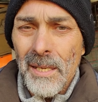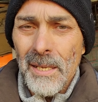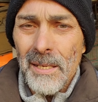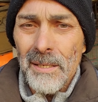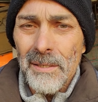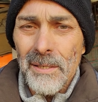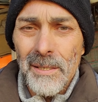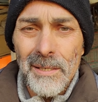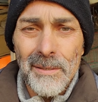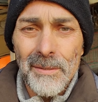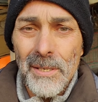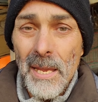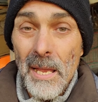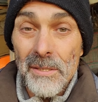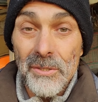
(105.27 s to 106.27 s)
and uh,
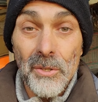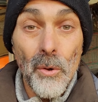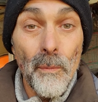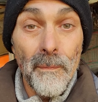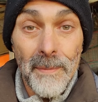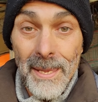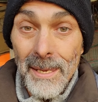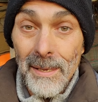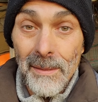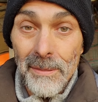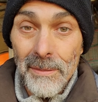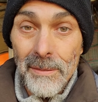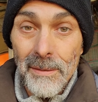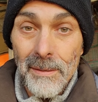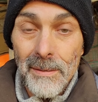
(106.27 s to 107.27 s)
has no
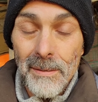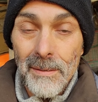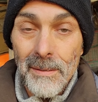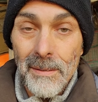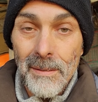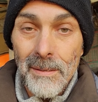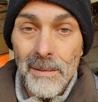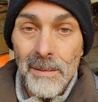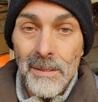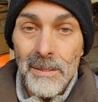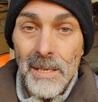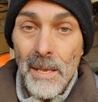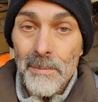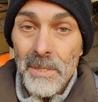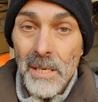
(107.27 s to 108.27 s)
faith
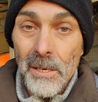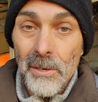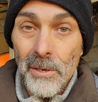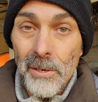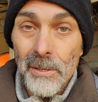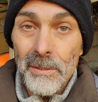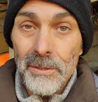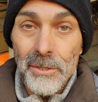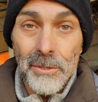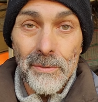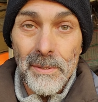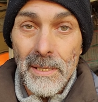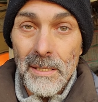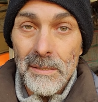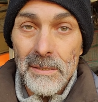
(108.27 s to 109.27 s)
times got hard in
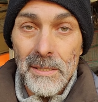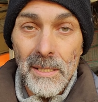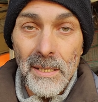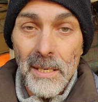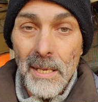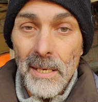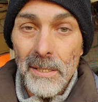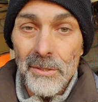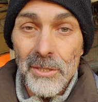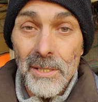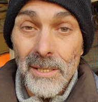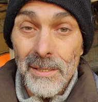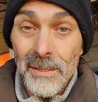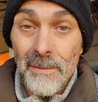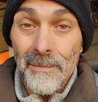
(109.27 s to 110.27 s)
2008 she
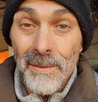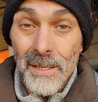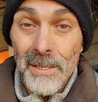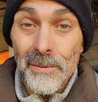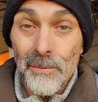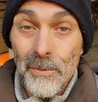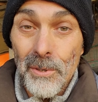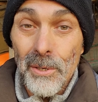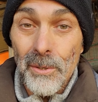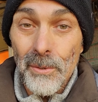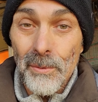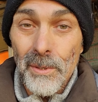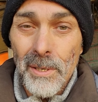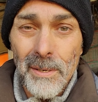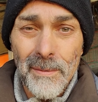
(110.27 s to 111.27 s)
hit the fucking
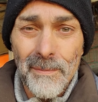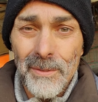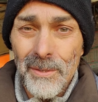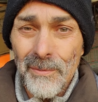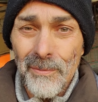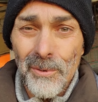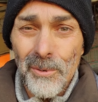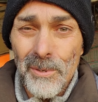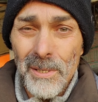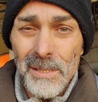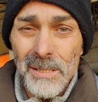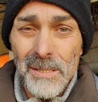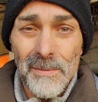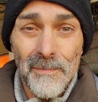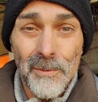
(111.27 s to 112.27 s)
road
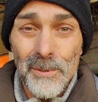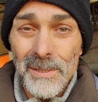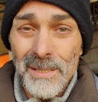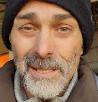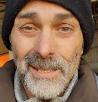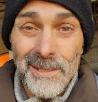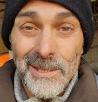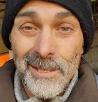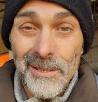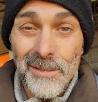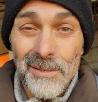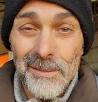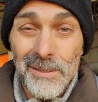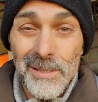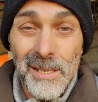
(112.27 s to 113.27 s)
divorce 14
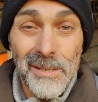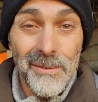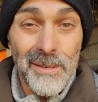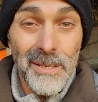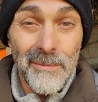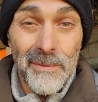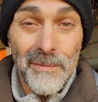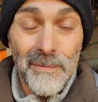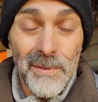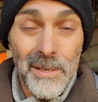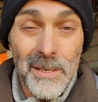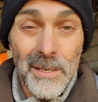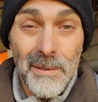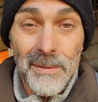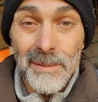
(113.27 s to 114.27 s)
years I don't give a
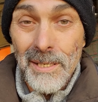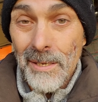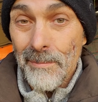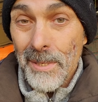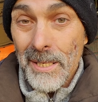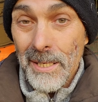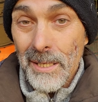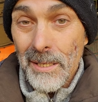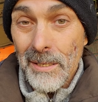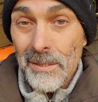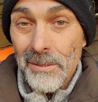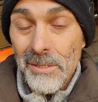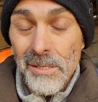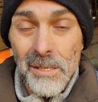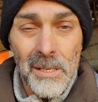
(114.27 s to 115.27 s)
fuck take my
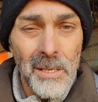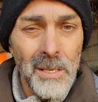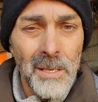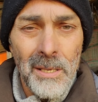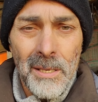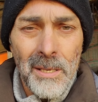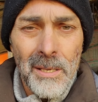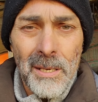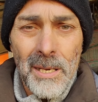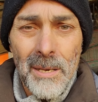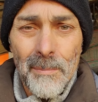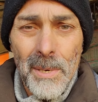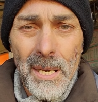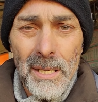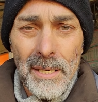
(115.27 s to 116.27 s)
kids
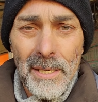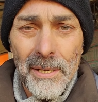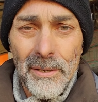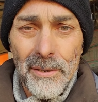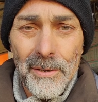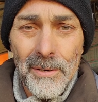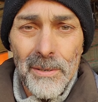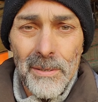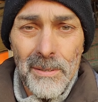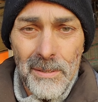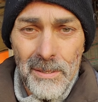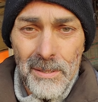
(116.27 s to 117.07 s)
I'm out of here